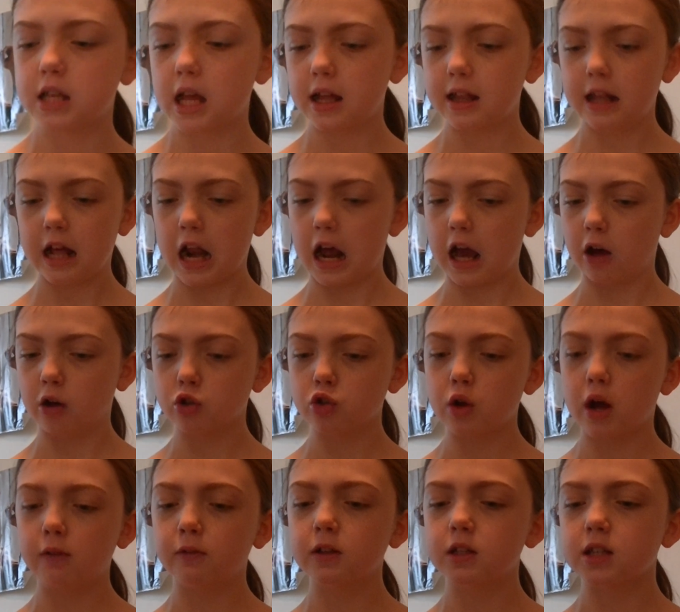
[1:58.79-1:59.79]
and then I also
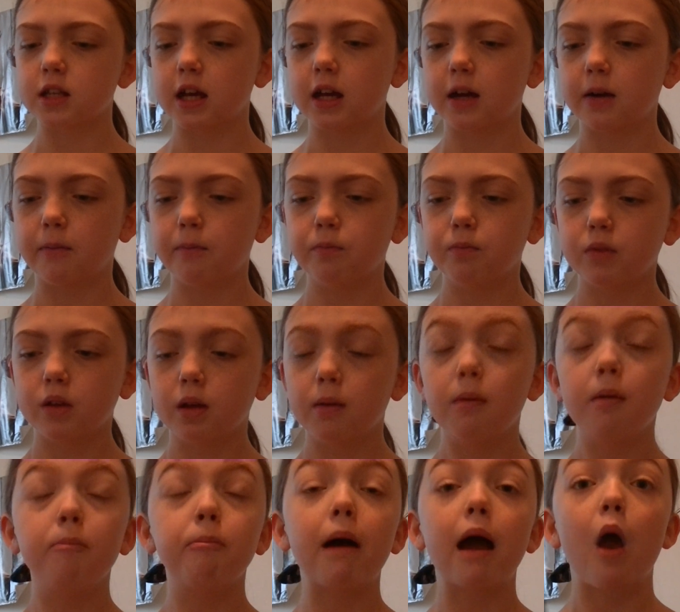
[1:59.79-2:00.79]
have this,
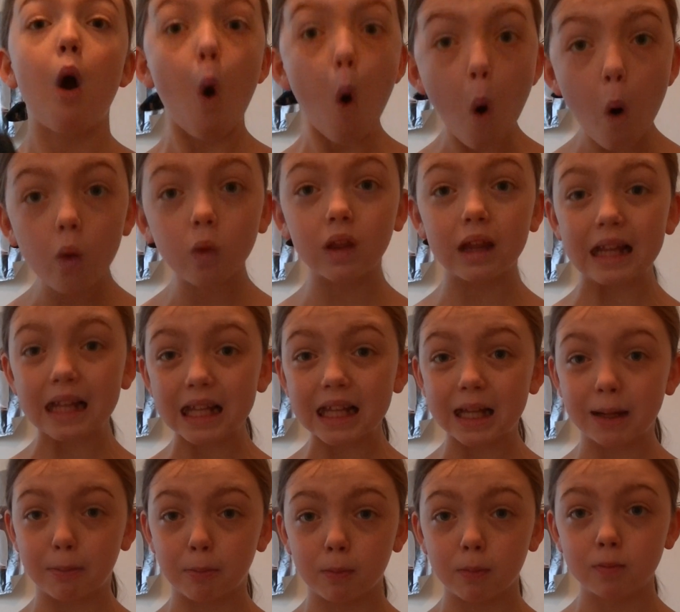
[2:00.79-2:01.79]
my only
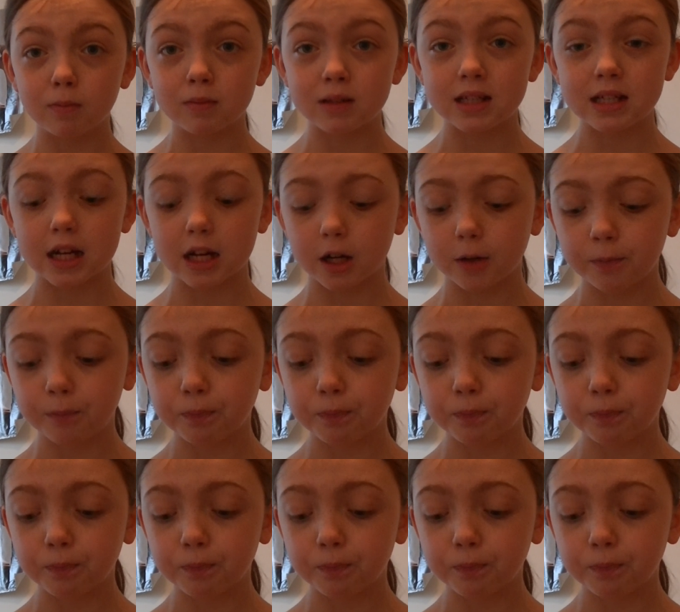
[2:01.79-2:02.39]
lipstick